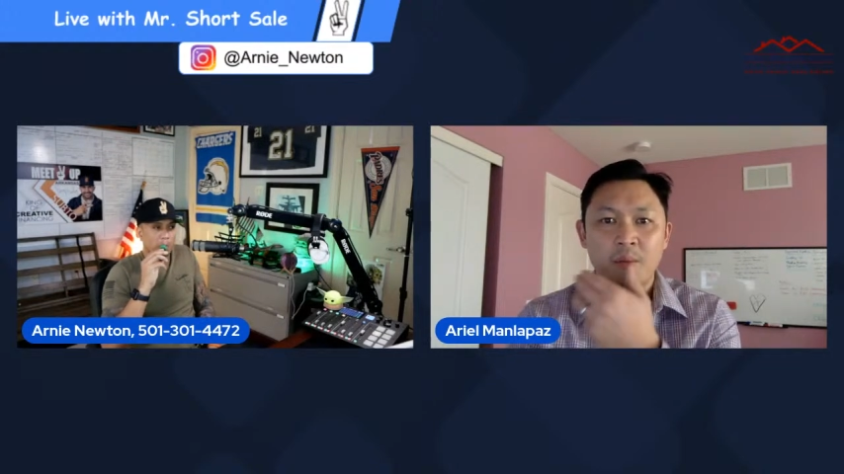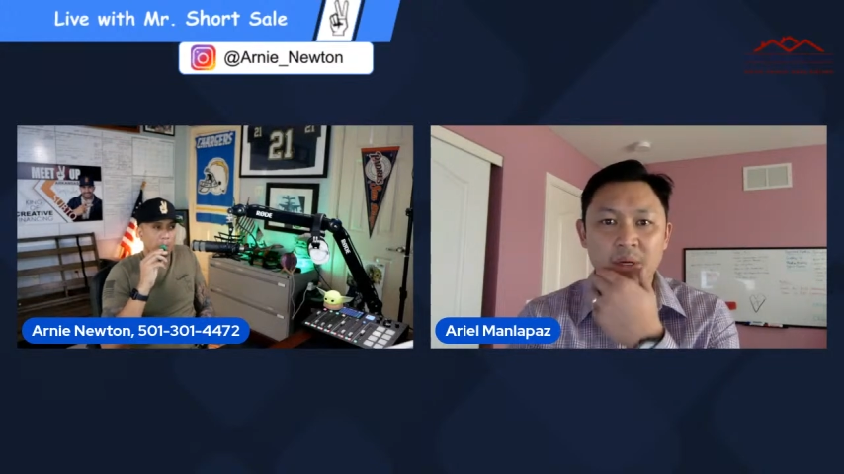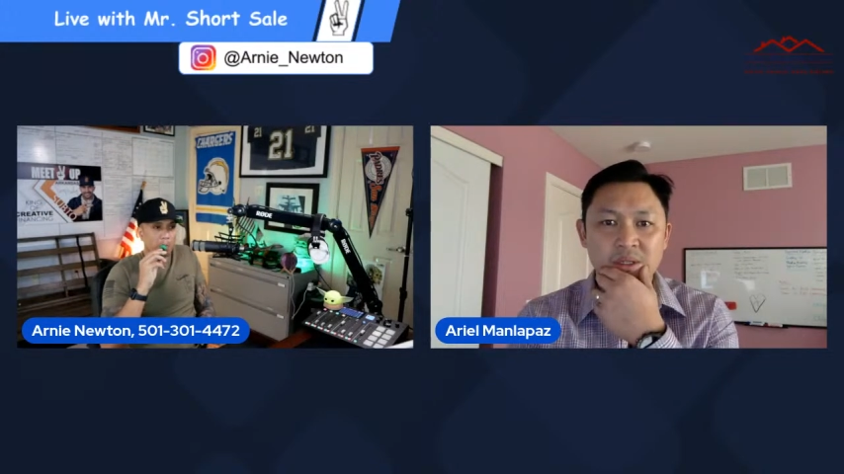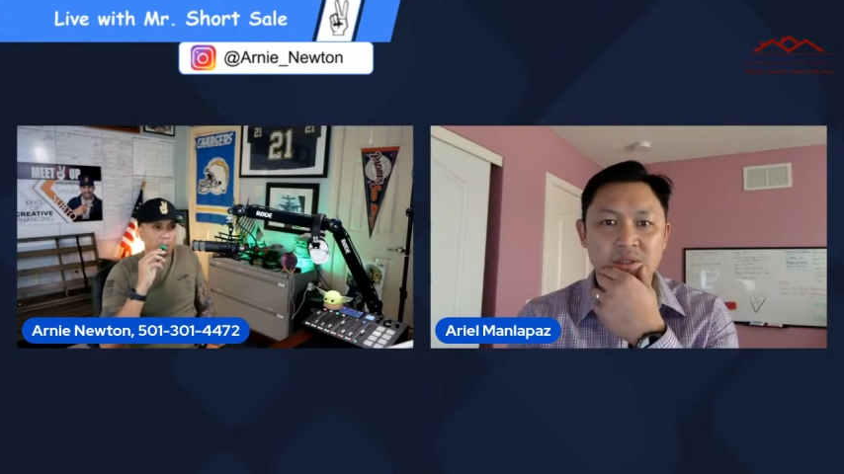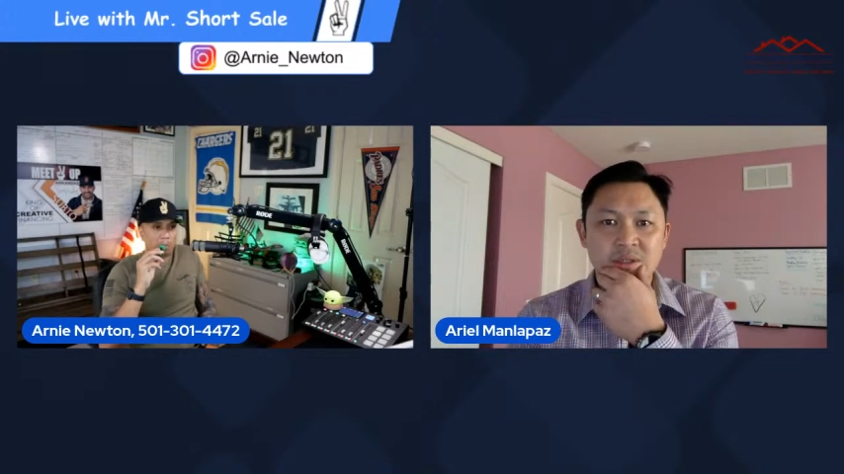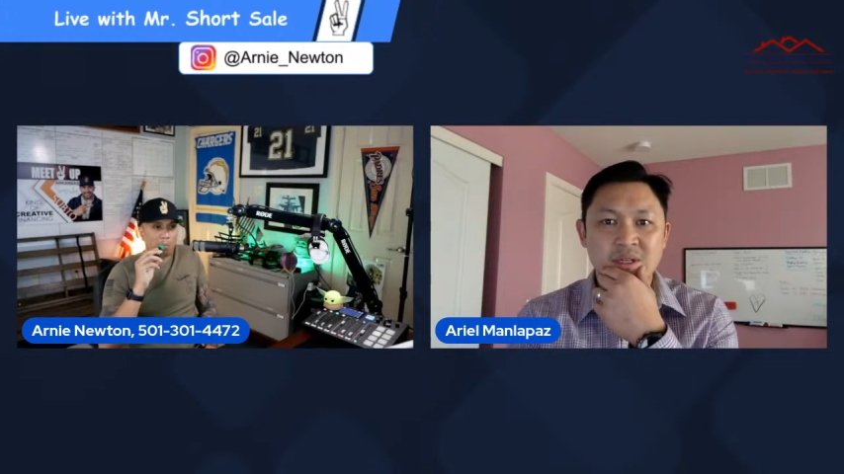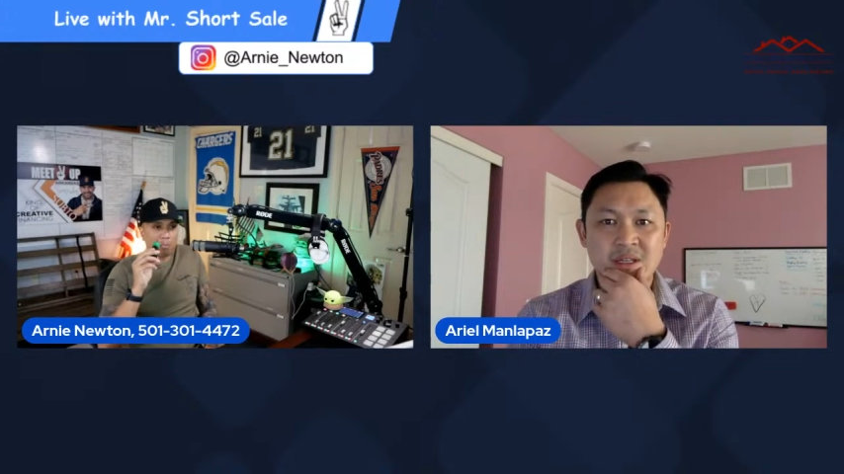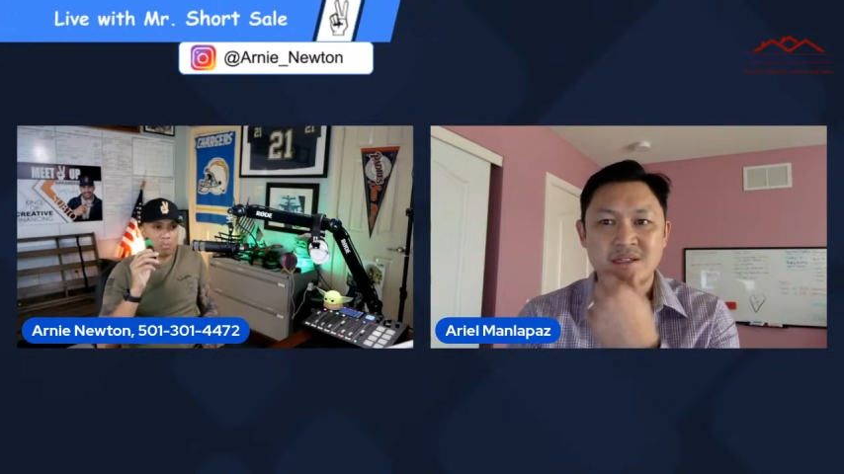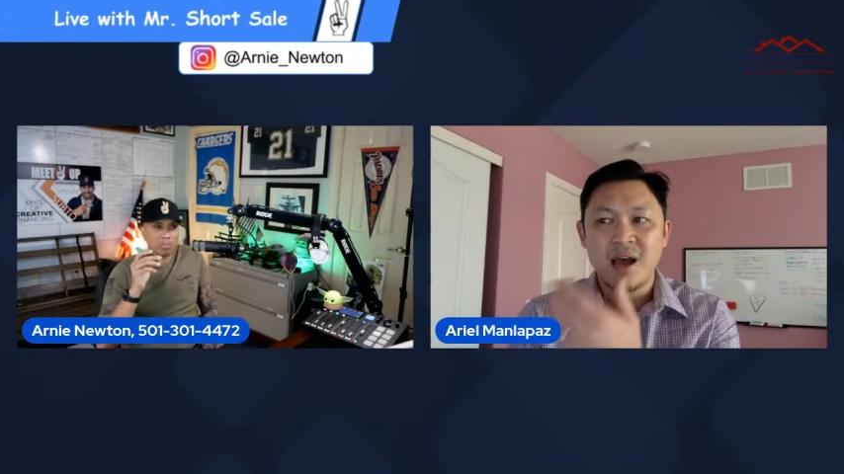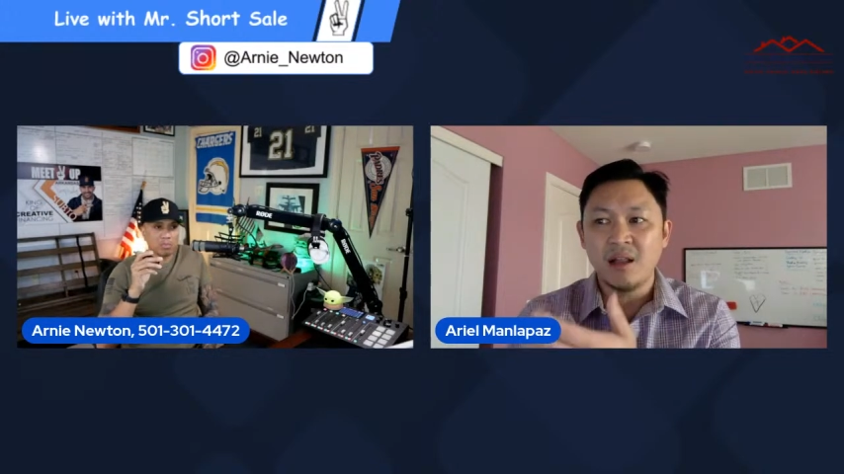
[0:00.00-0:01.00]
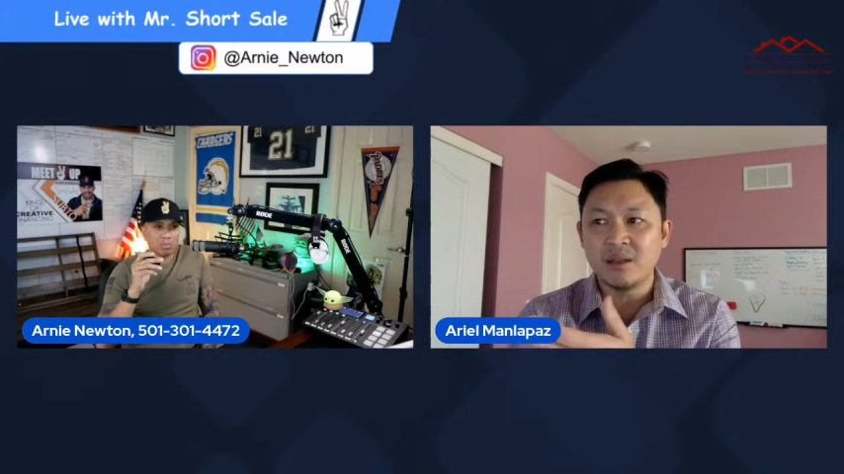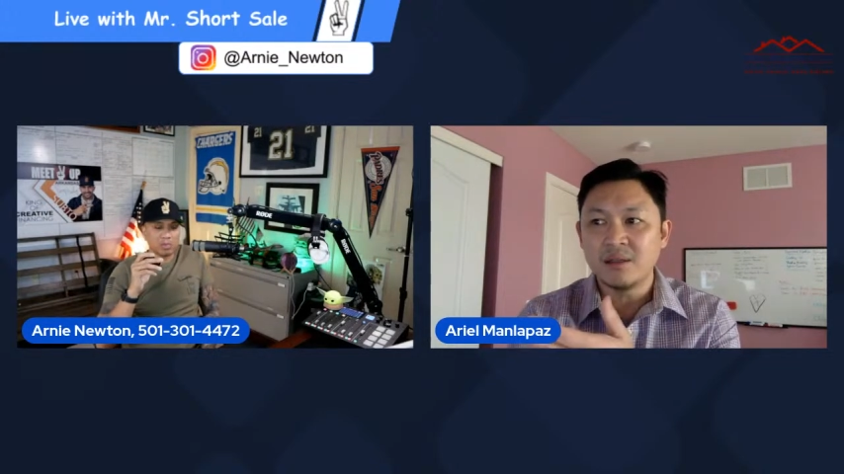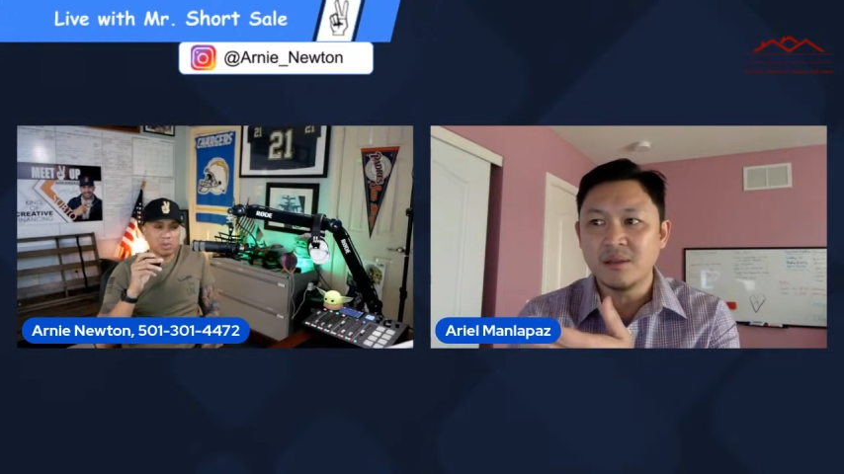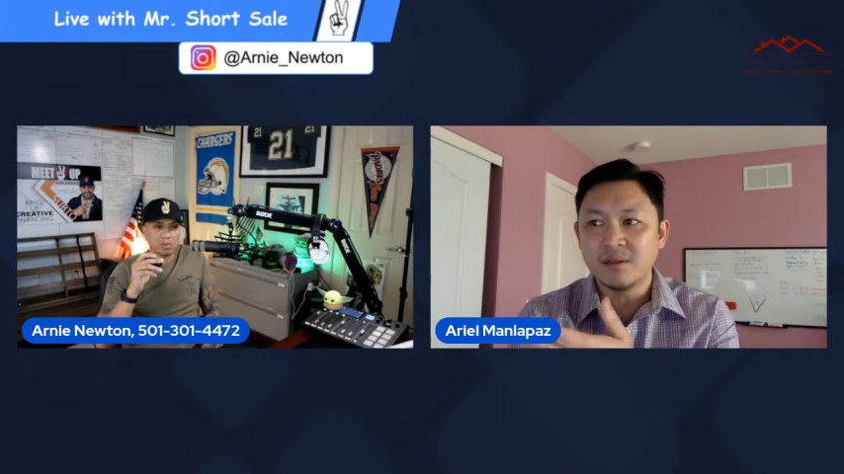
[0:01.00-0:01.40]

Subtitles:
but it's solid,